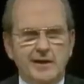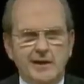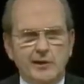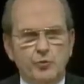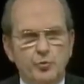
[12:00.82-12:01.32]

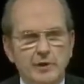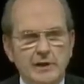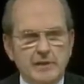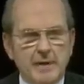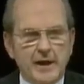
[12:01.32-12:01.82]
It
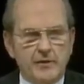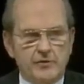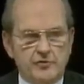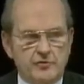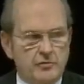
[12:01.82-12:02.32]
really
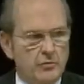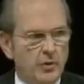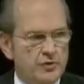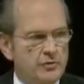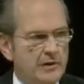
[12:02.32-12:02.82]
matters
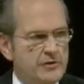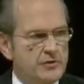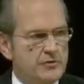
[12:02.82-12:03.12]
what you listen